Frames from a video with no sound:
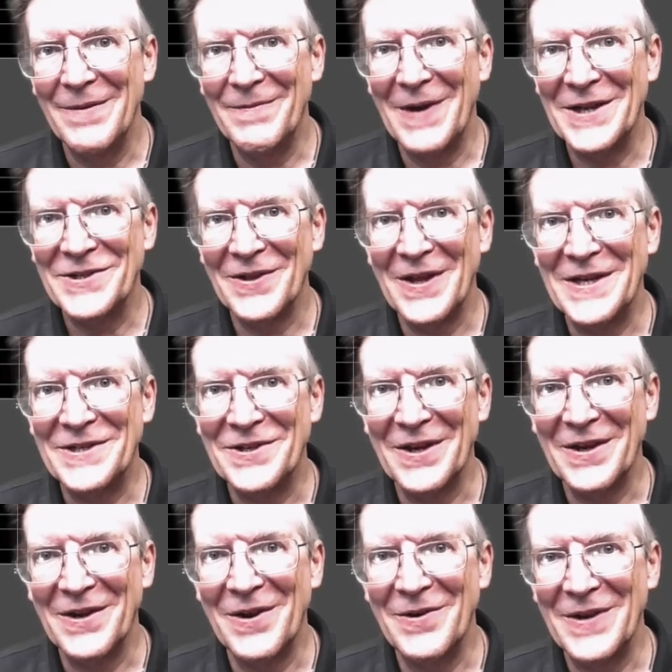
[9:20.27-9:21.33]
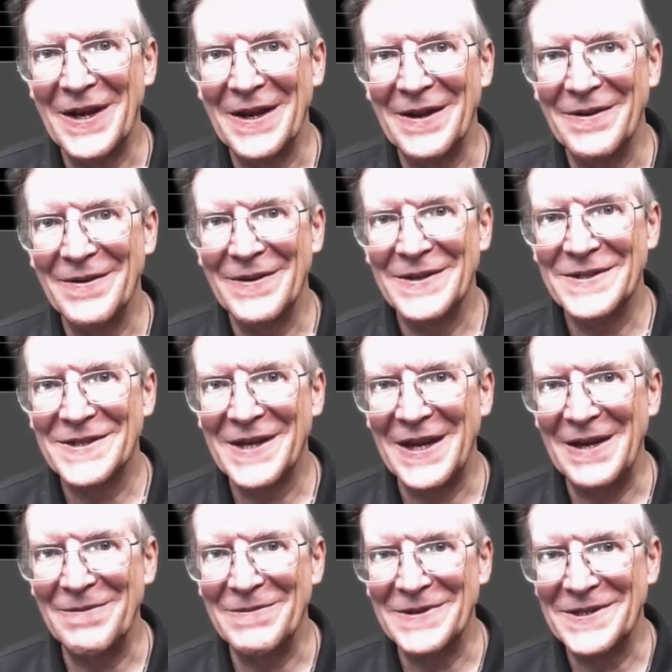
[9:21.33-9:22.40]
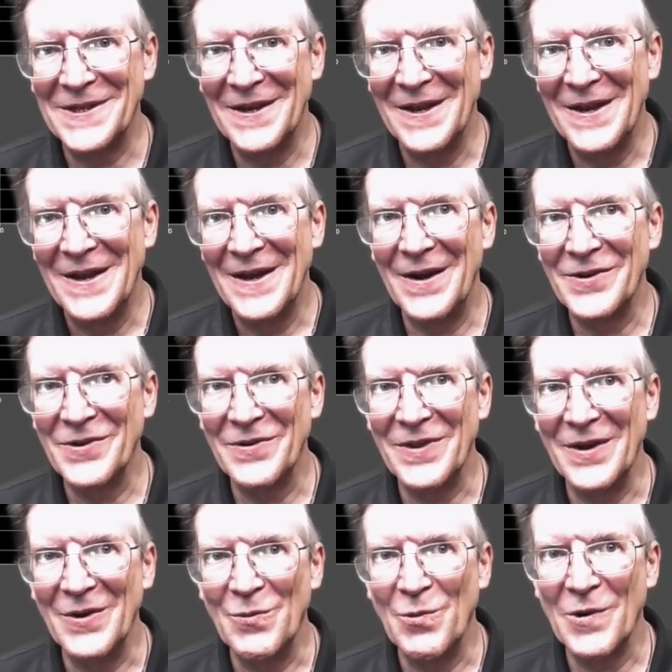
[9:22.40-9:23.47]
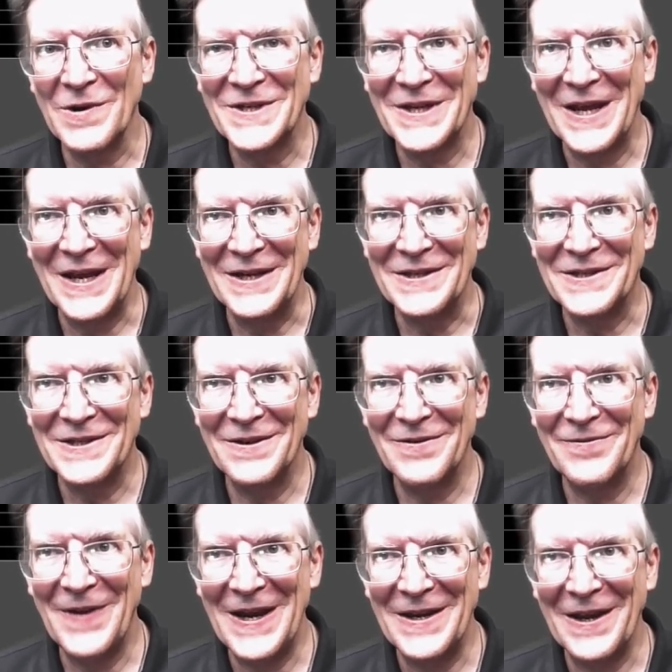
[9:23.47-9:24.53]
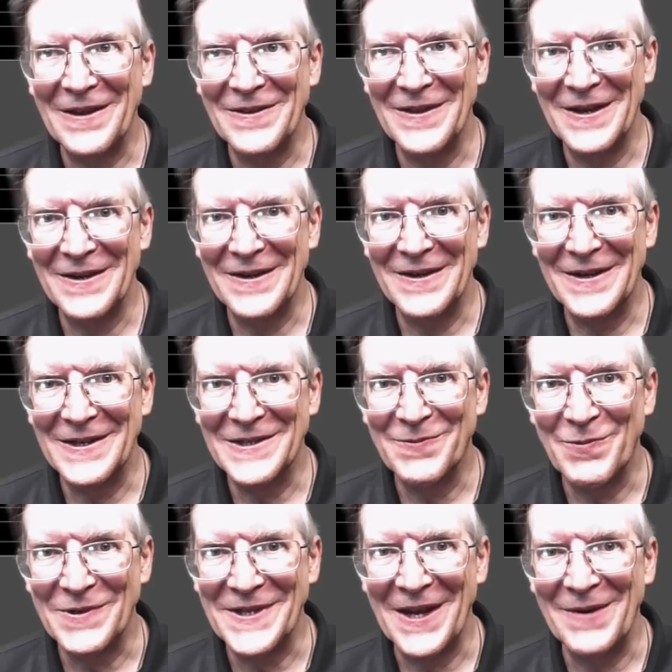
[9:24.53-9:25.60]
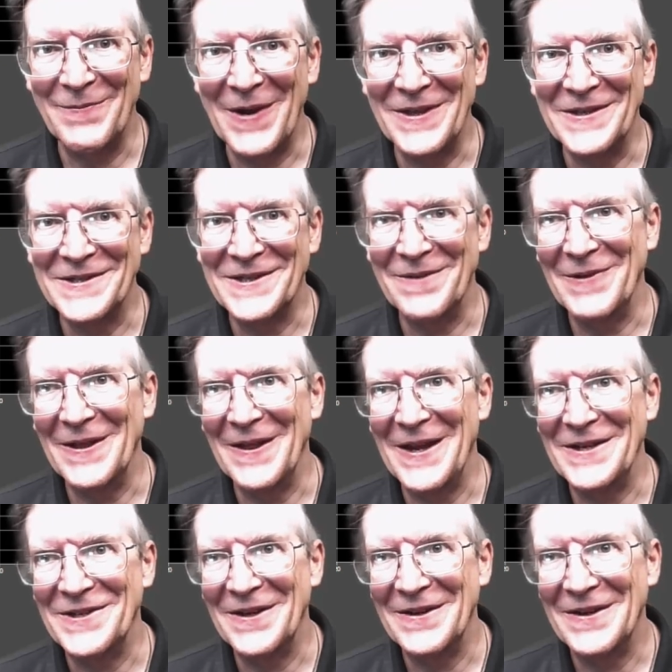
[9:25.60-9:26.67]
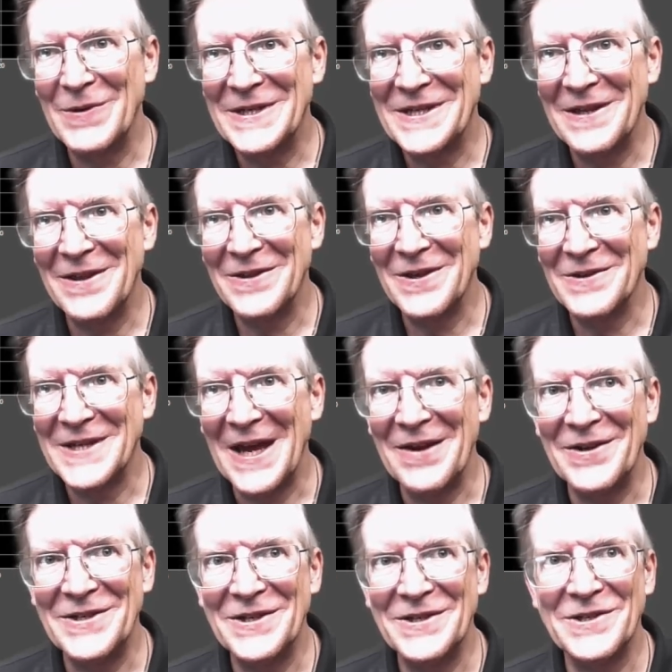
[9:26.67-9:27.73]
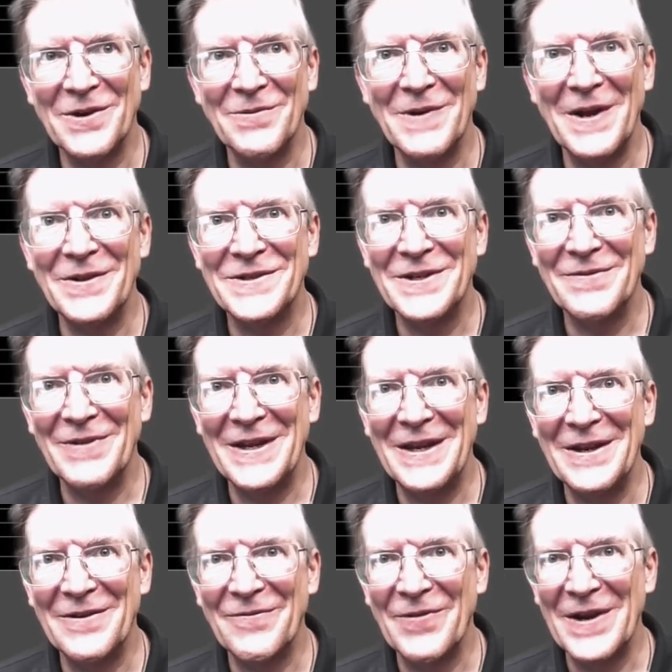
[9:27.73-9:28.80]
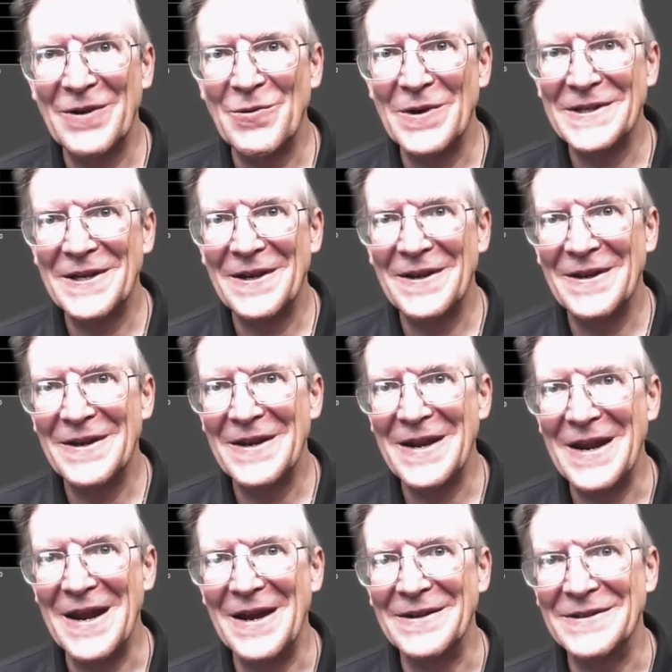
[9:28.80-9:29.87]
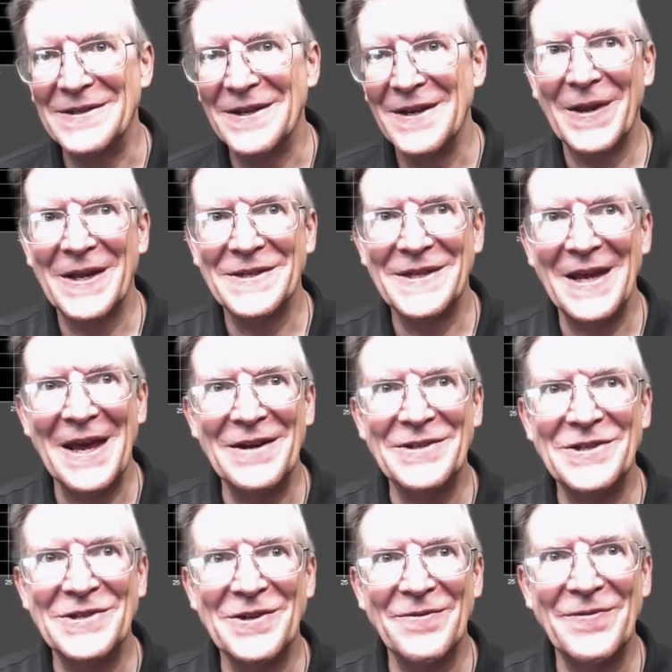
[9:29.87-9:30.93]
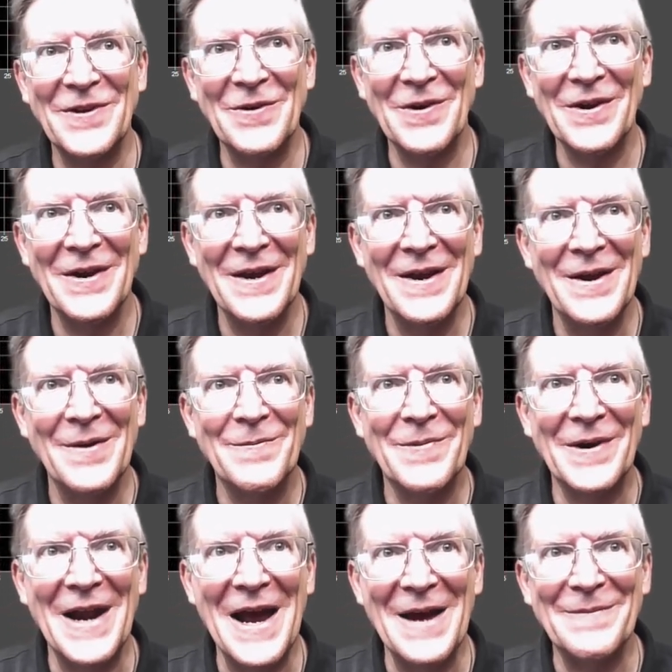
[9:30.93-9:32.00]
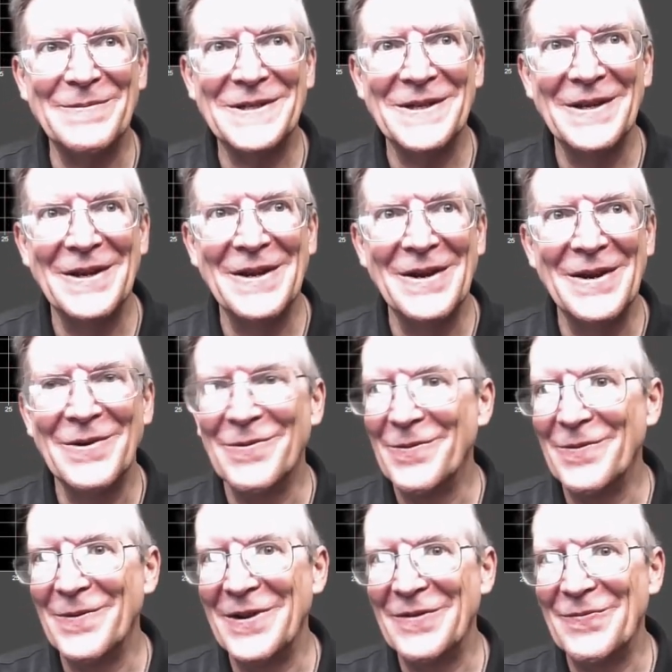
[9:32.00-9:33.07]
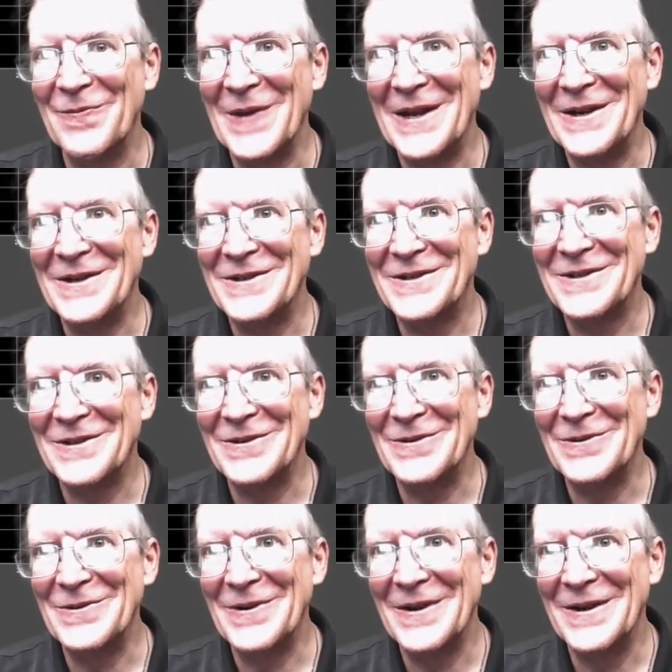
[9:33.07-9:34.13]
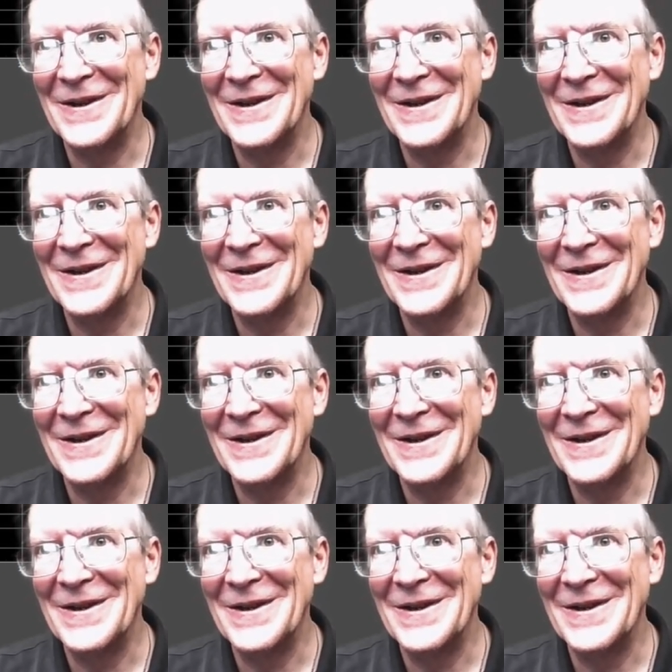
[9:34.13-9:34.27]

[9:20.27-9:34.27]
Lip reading: modulation and coding schemes under the worst case fading that is presented by the simulation. But we see that those outages are relatively infrequent, and because the outages are fewer, perhaps we've managed to